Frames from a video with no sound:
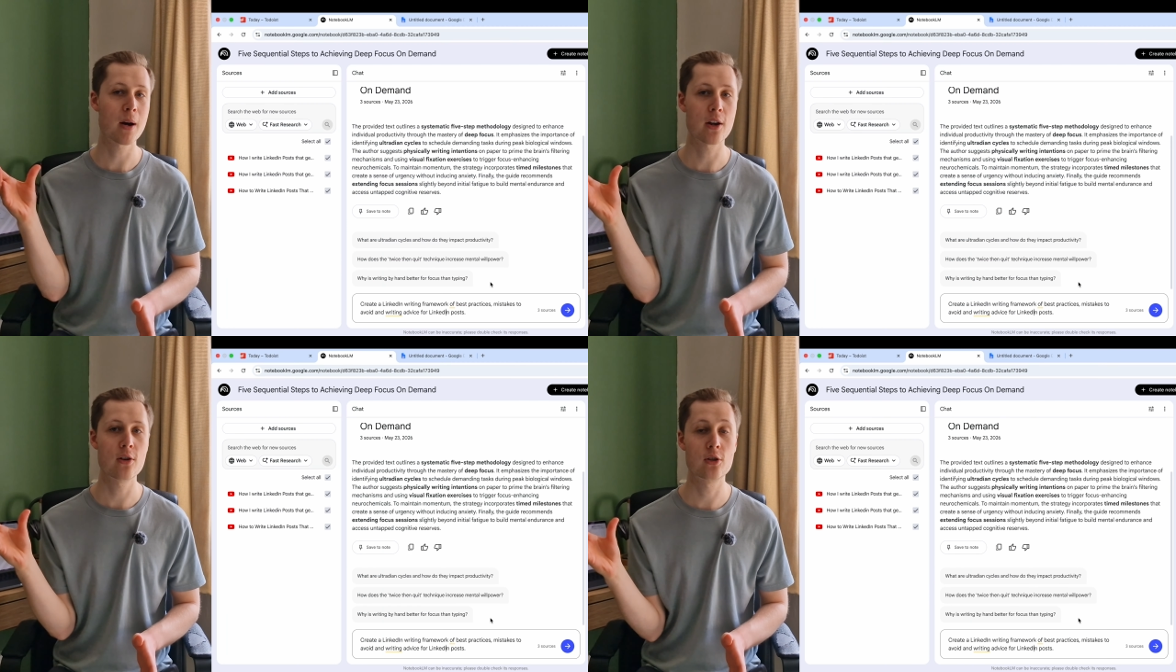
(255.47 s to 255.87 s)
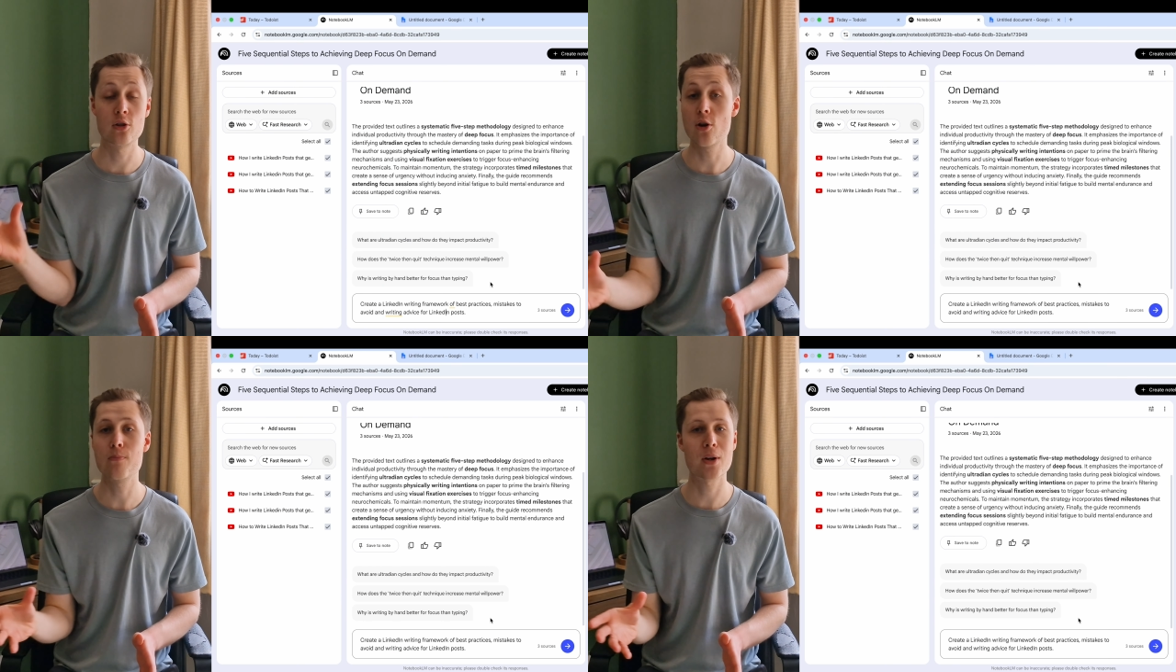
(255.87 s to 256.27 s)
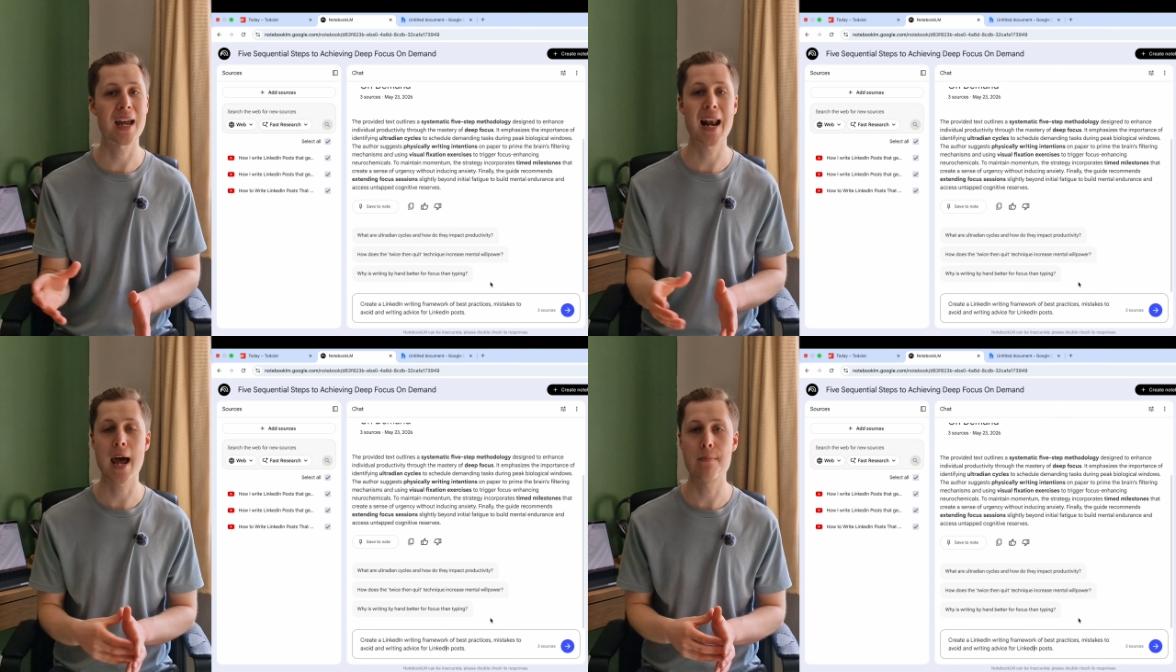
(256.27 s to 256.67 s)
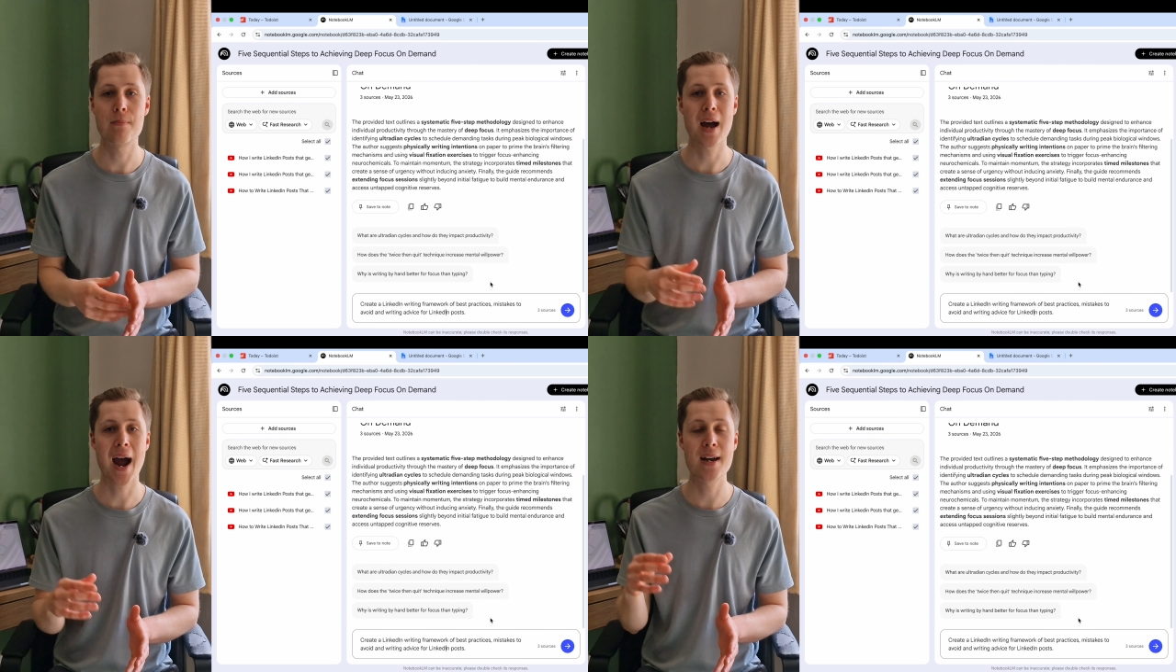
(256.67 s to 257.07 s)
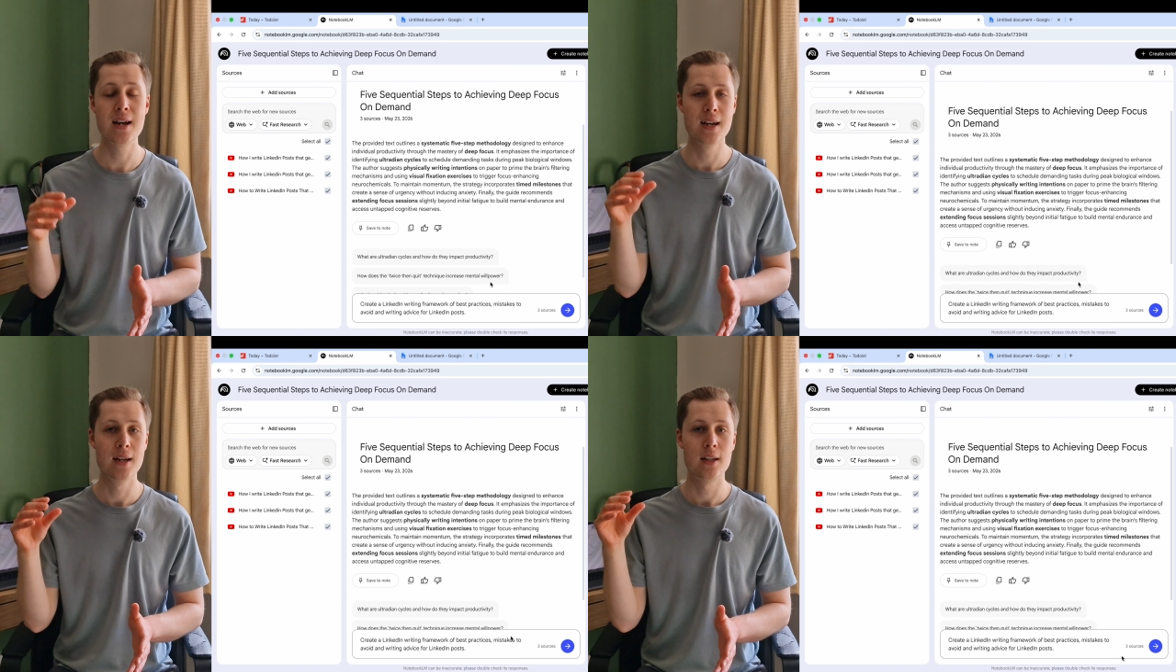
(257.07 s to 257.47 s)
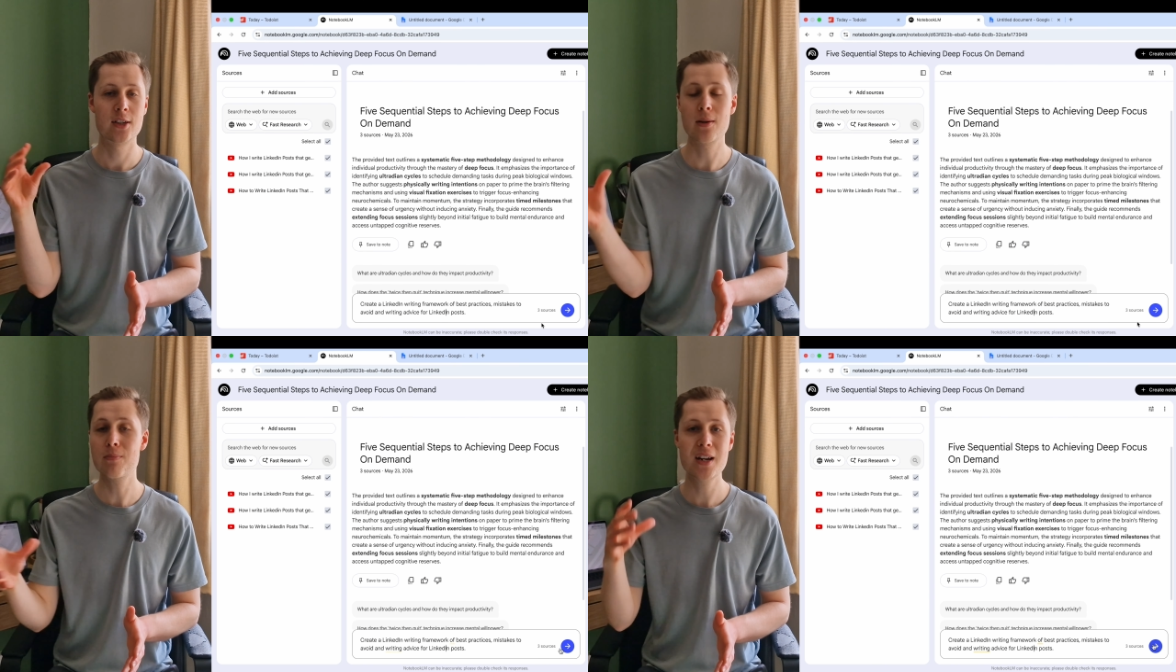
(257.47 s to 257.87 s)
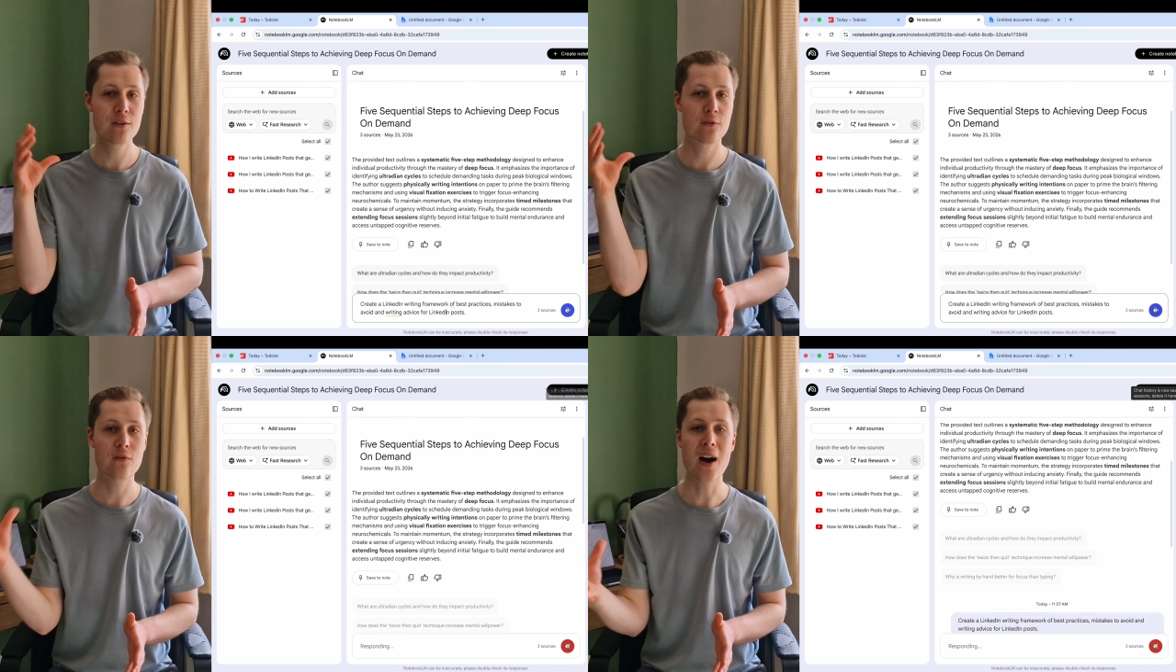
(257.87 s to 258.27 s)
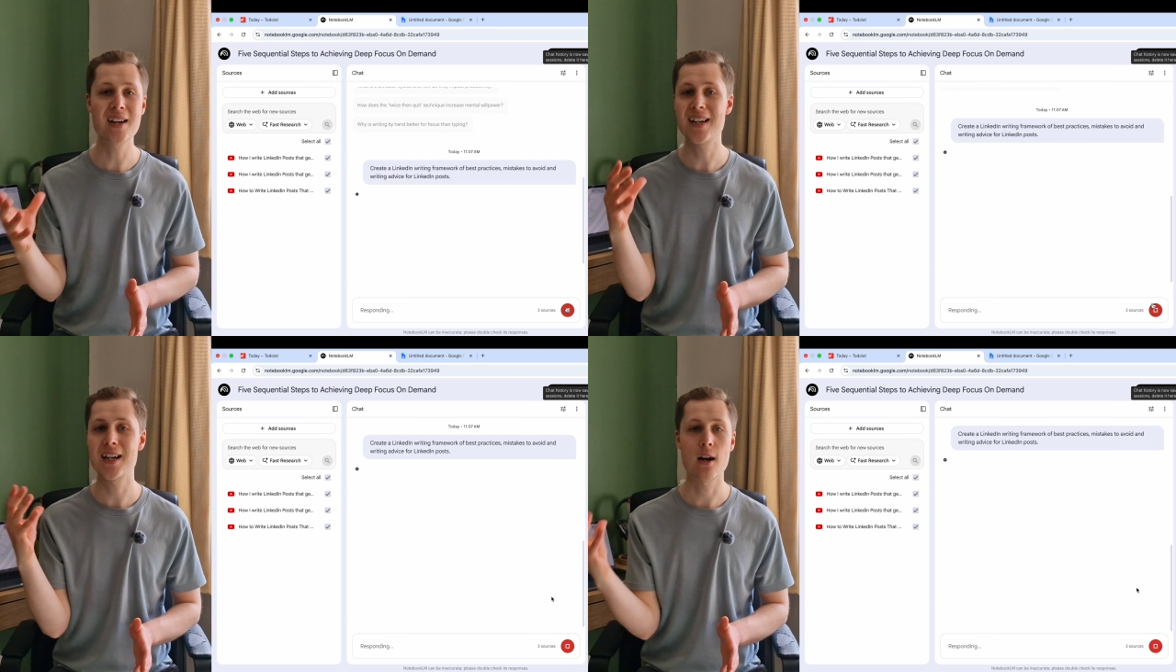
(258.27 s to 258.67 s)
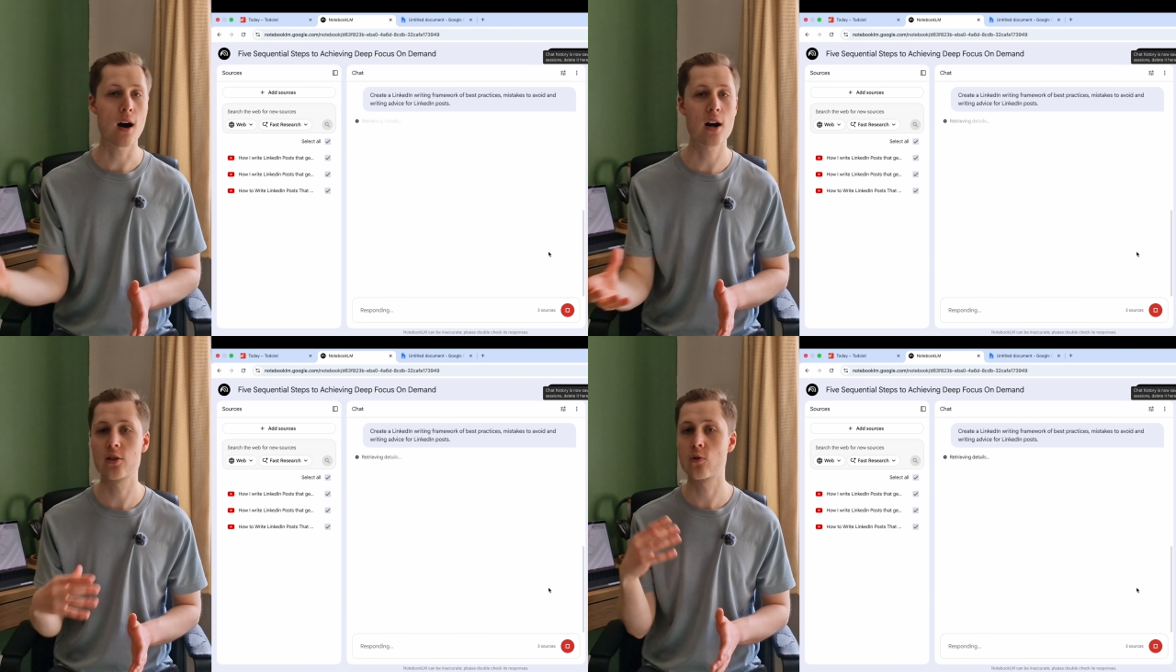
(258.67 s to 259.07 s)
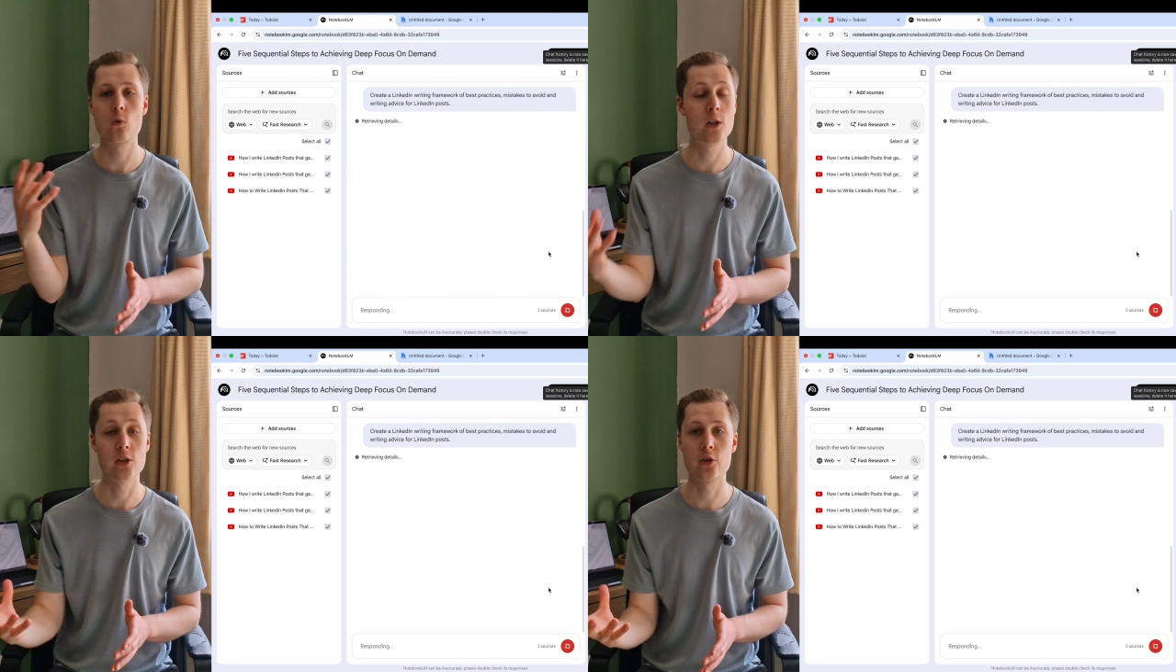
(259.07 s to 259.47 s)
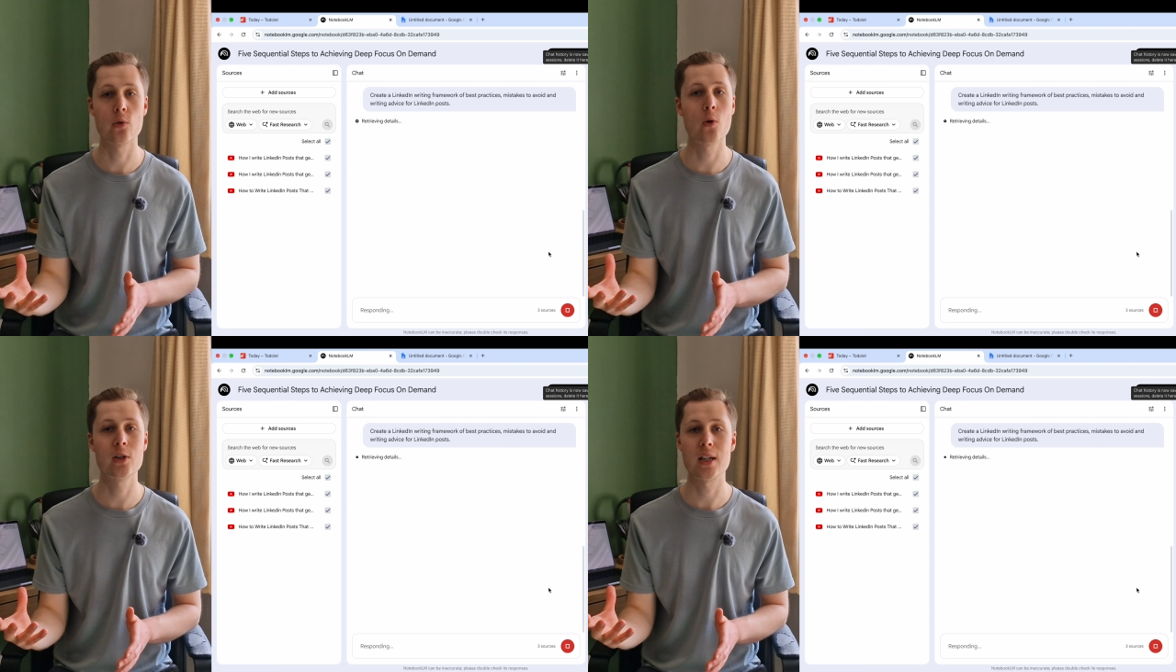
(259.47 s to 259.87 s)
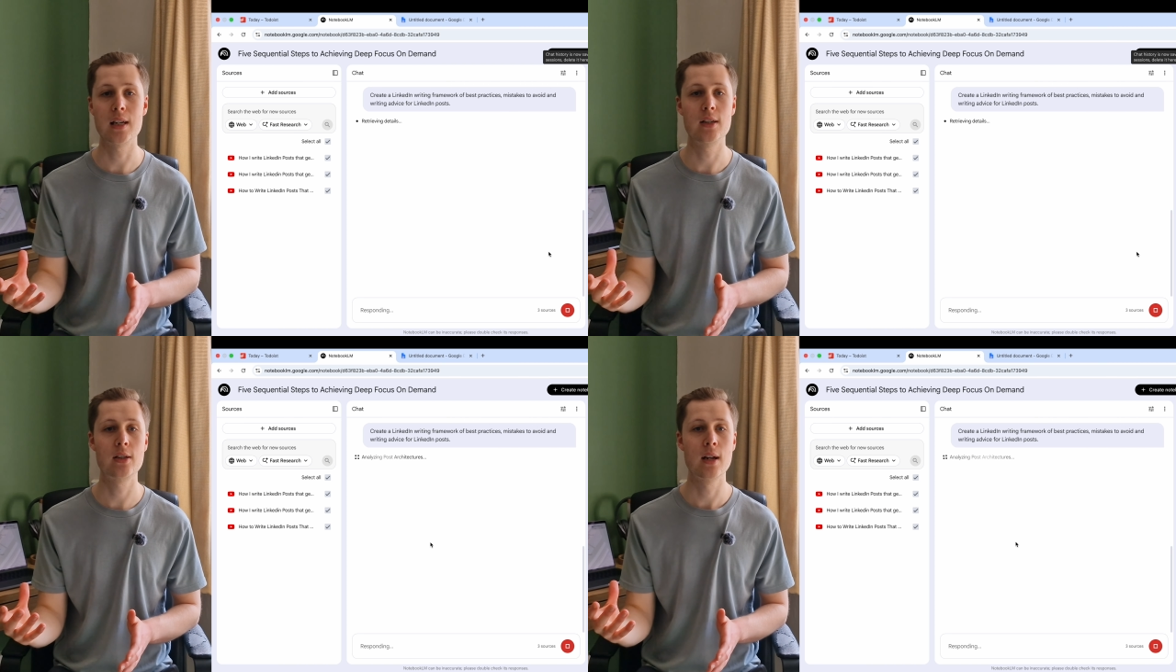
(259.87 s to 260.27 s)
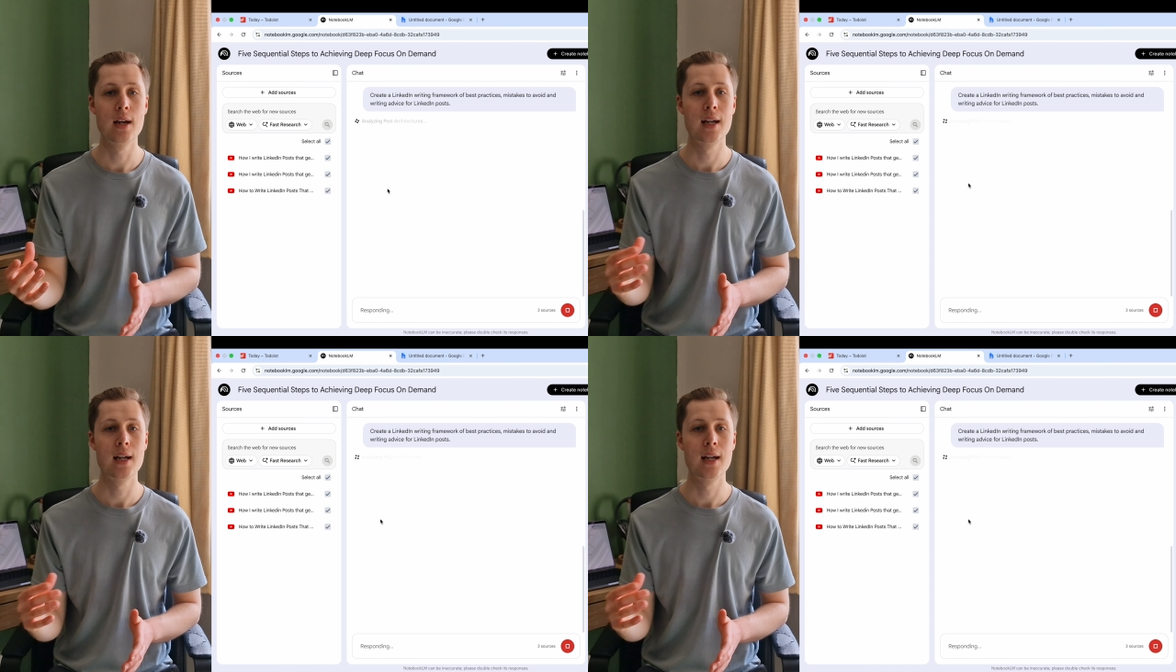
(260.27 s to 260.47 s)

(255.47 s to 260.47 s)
by going to NotebookLM and simply finding articles and sources